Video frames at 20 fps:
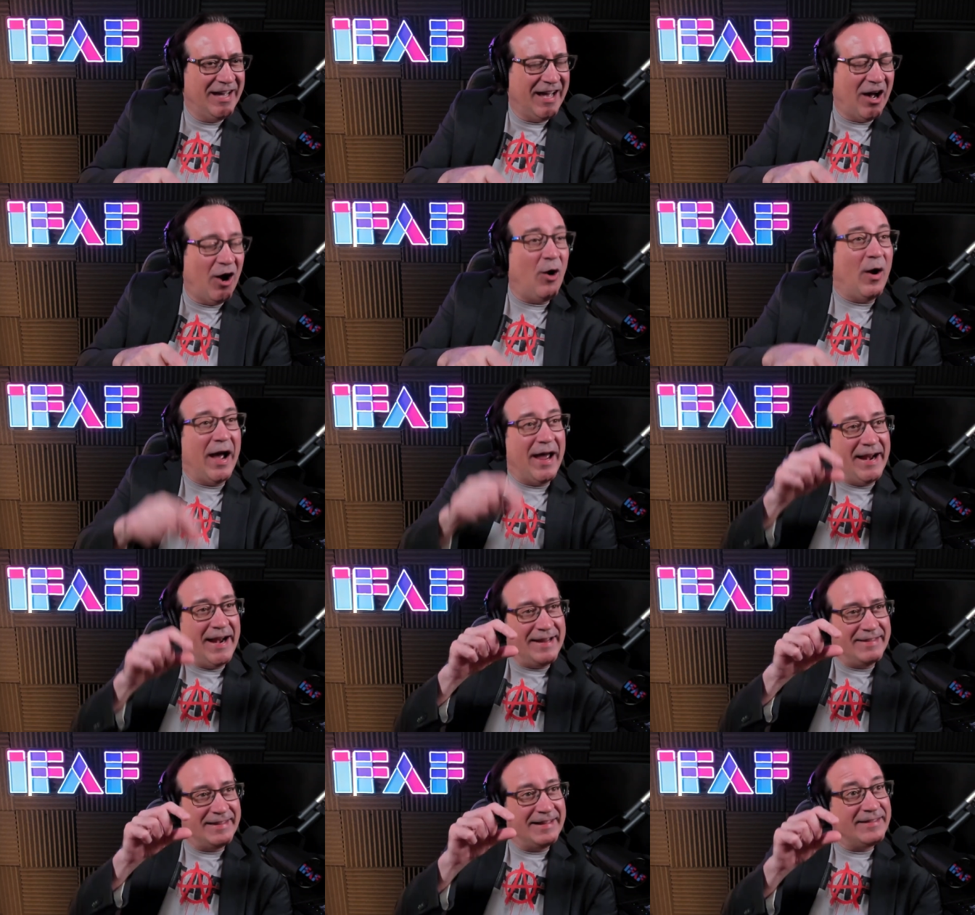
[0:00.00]
Oh,
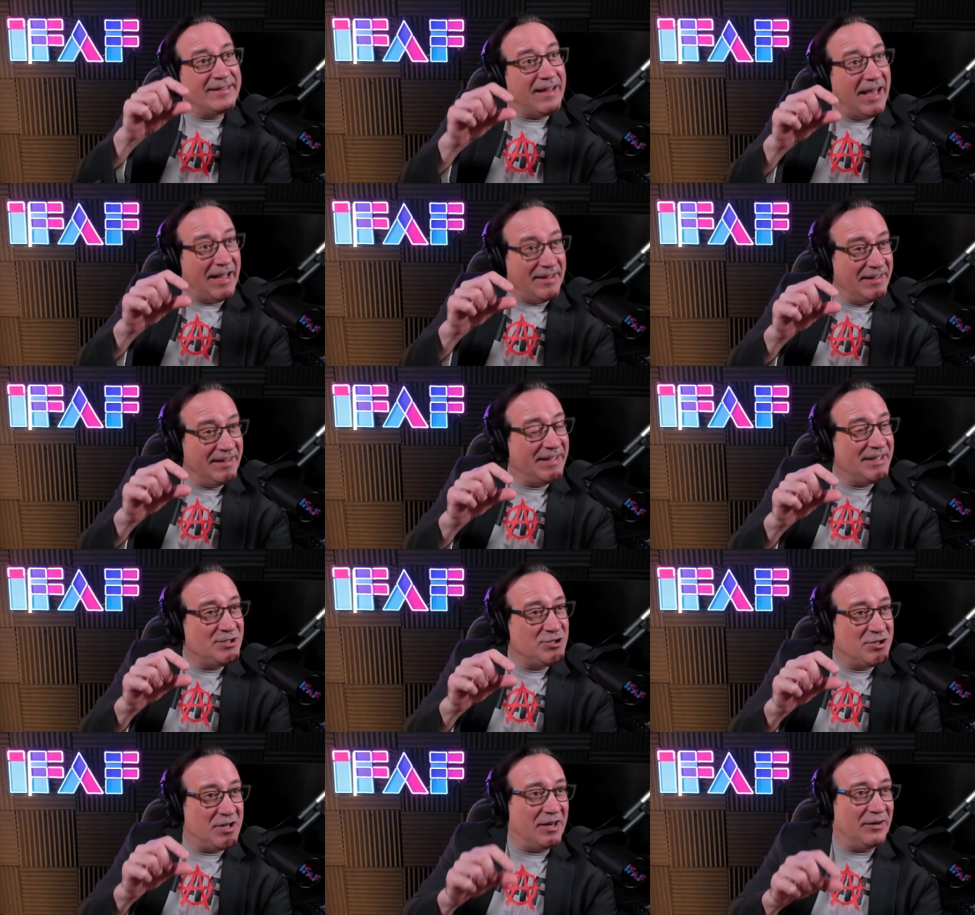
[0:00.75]
and I think I think
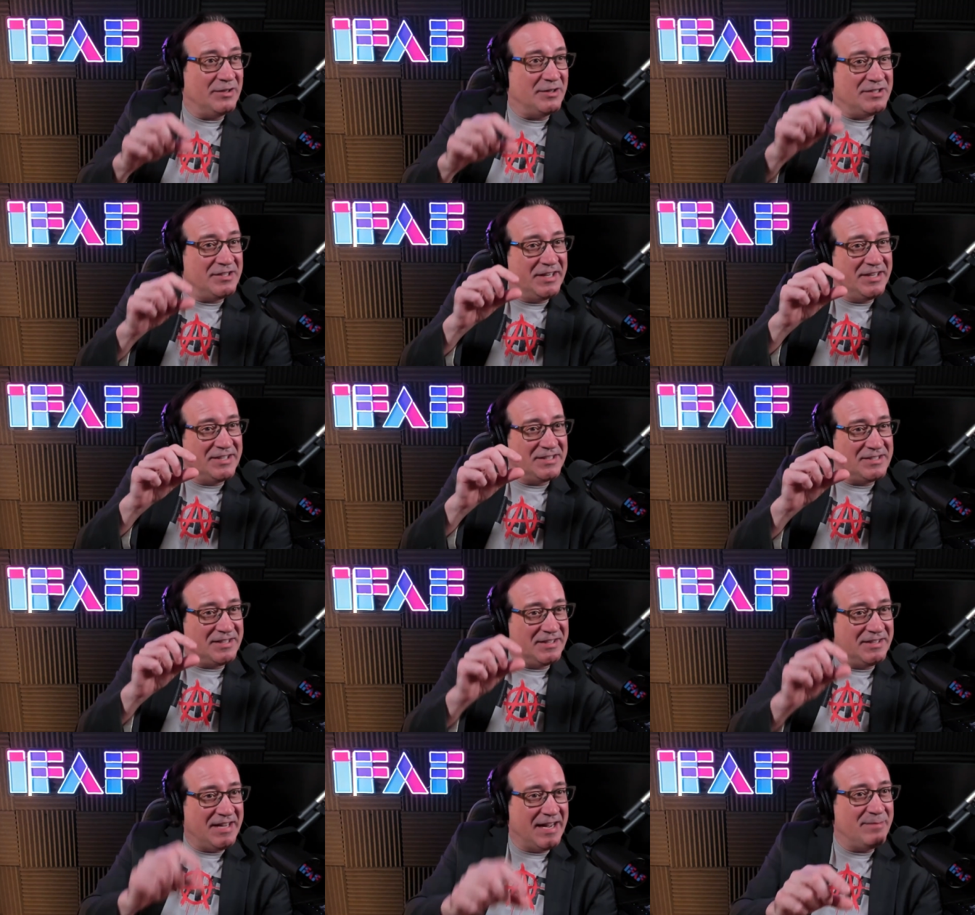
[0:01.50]
he's generous. He does
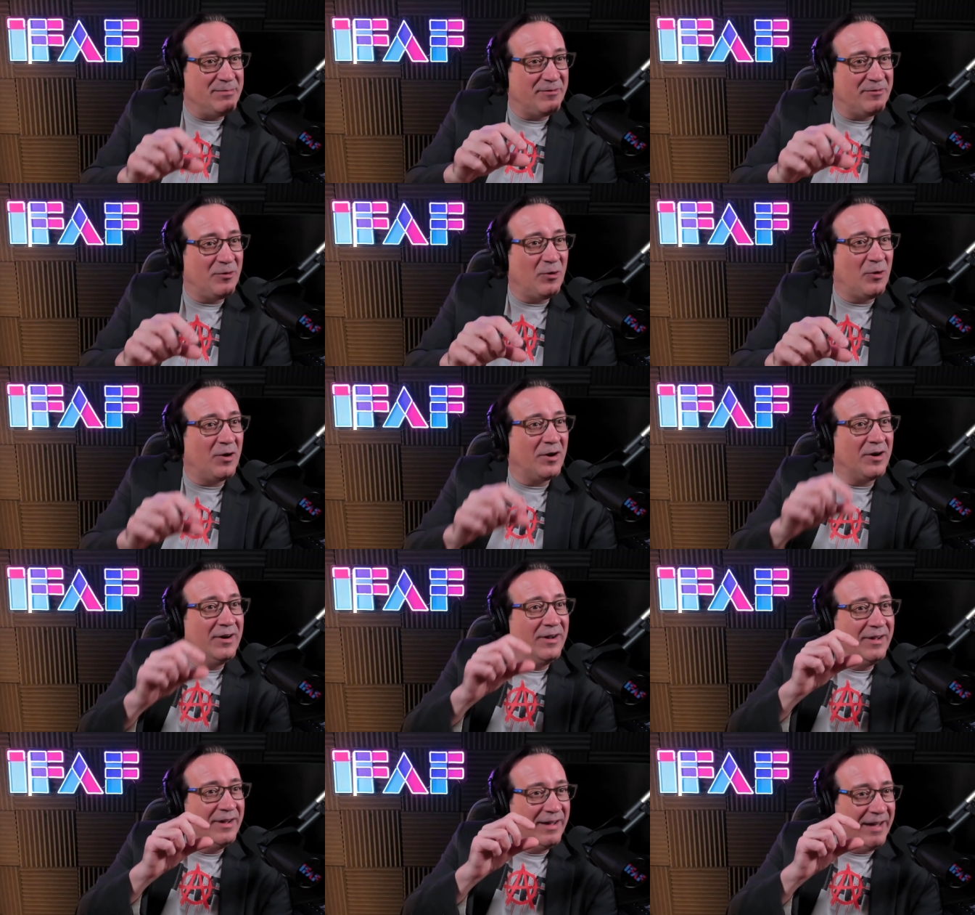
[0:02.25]
the day
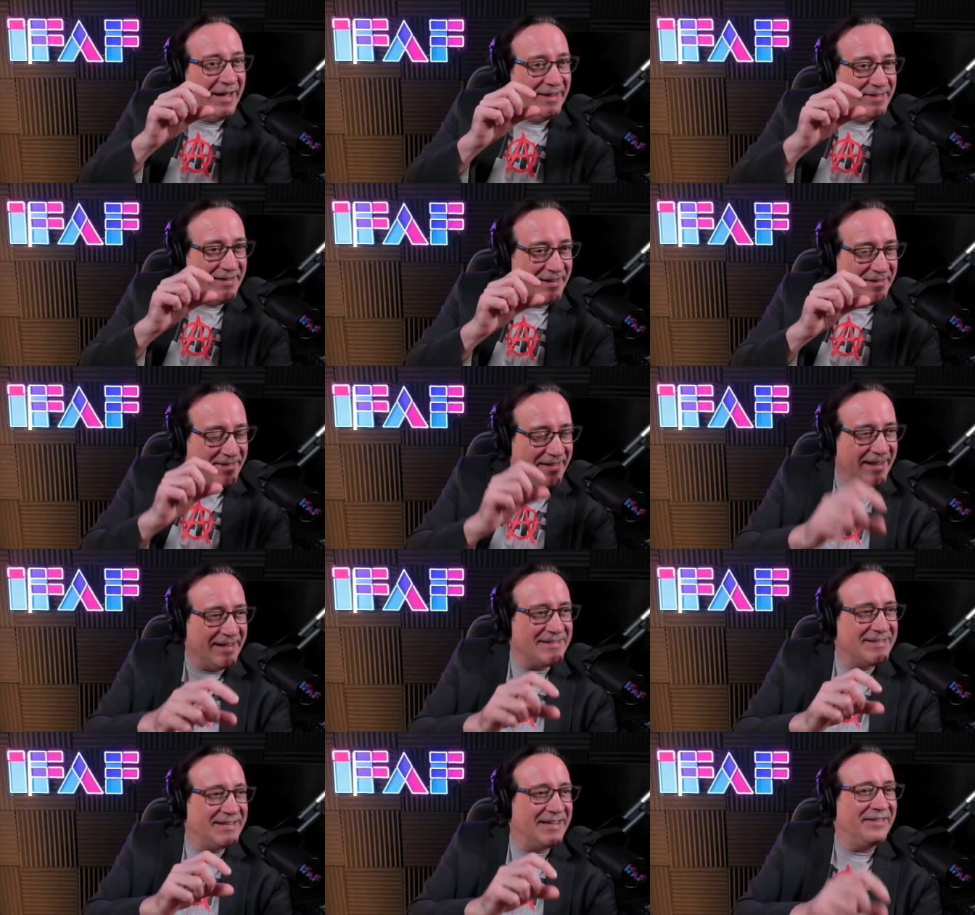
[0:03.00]
before, and then
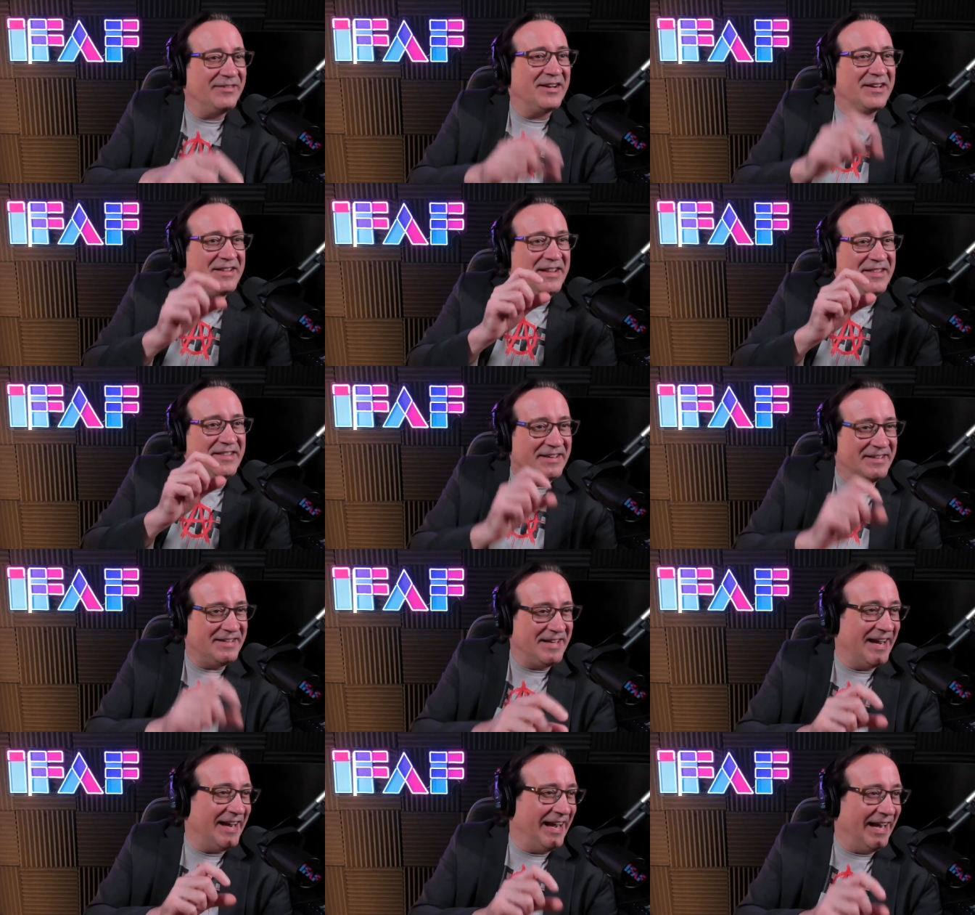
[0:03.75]
Thanksgiving and then the
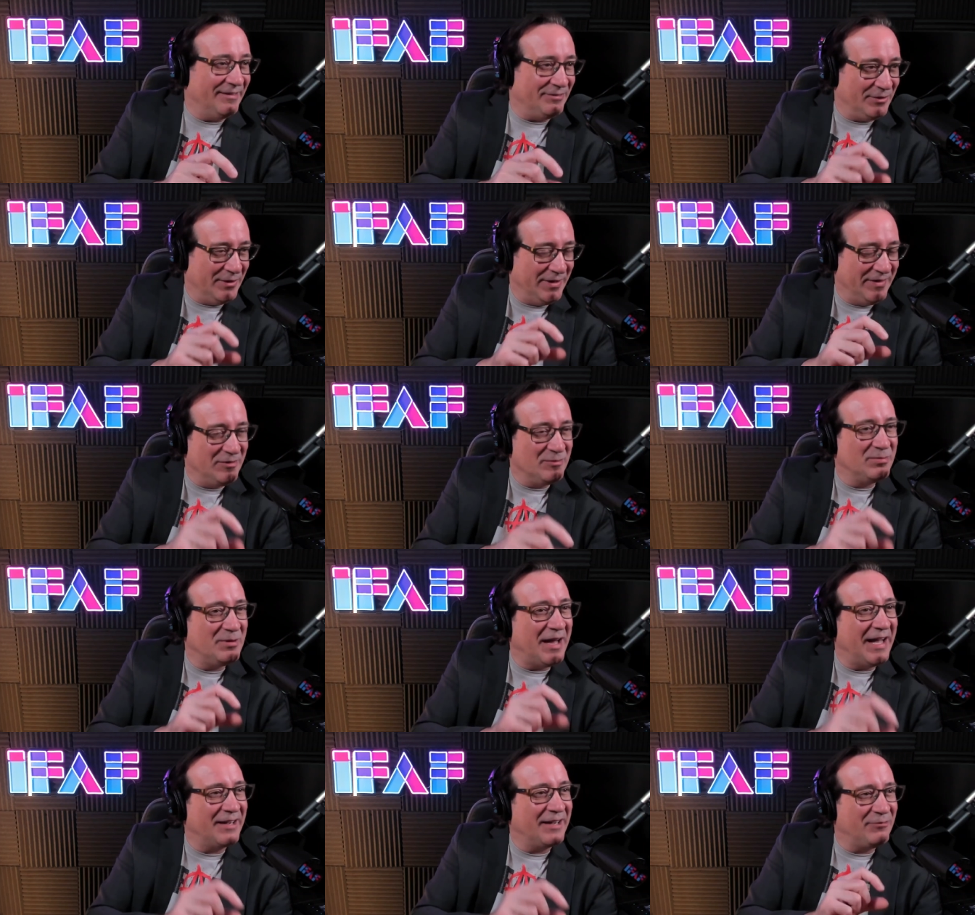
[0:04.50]
day after, even
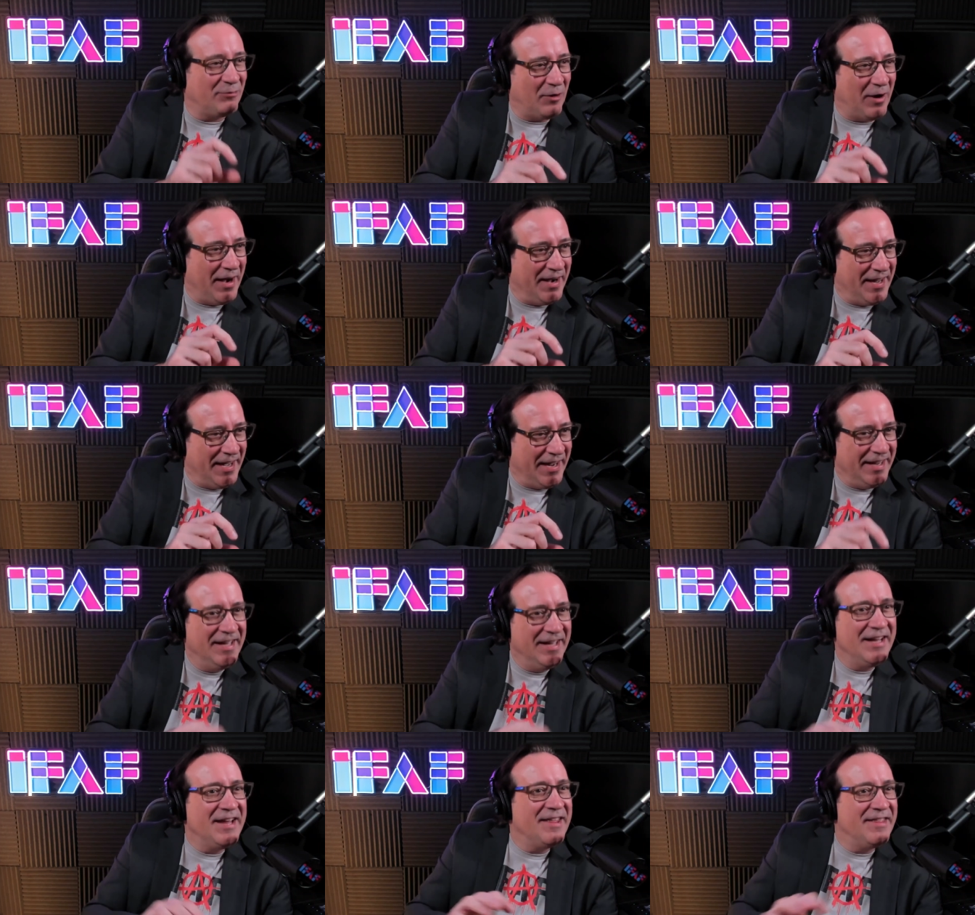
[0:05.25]
Black Friday.
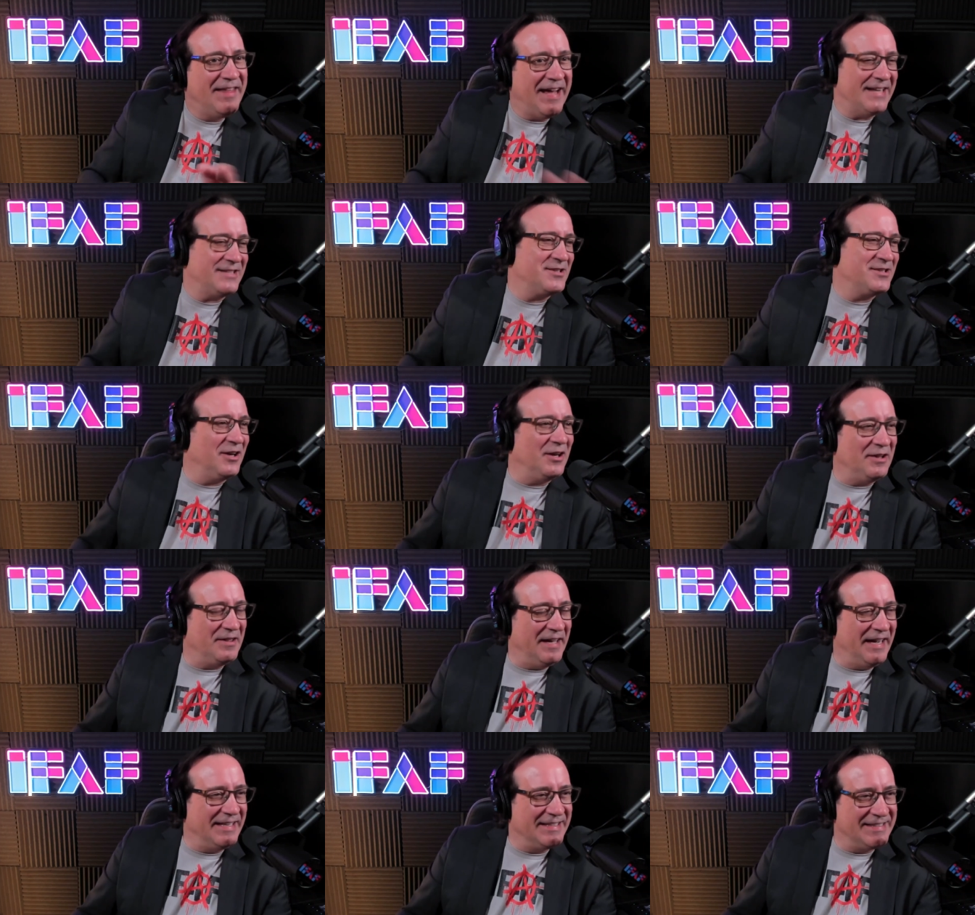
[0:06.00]
Mm-hmm. That's all
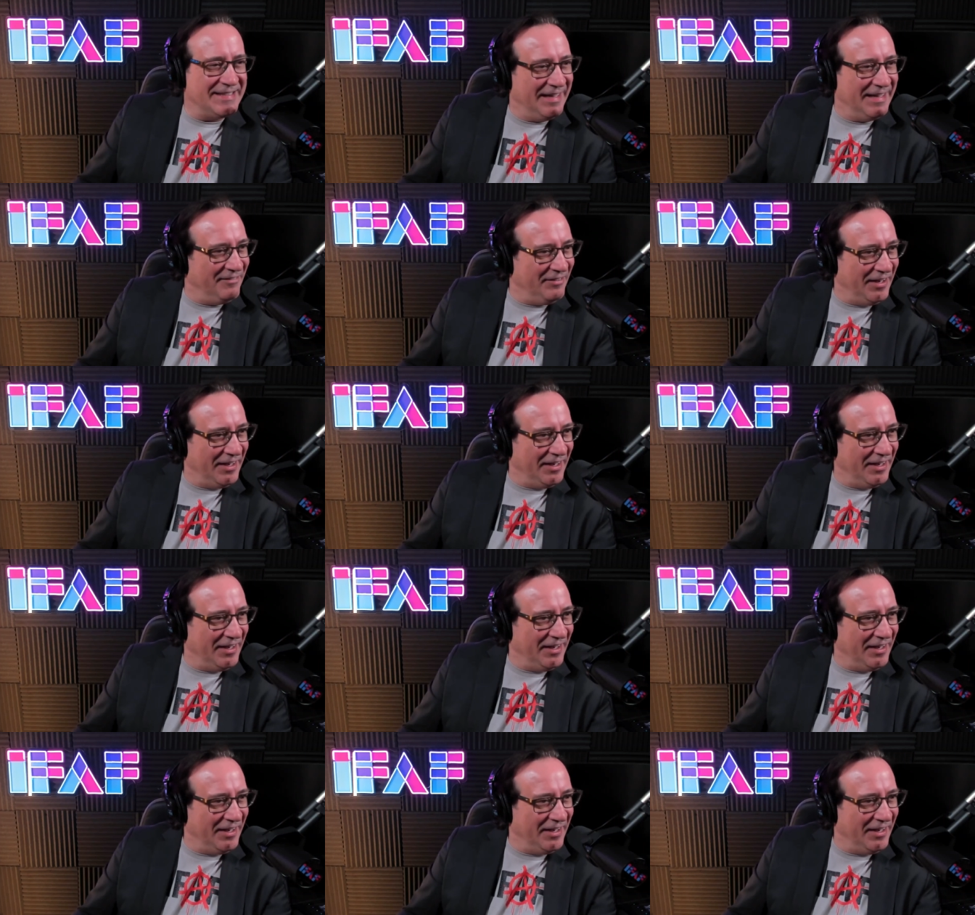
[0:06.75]
Thanksgiving.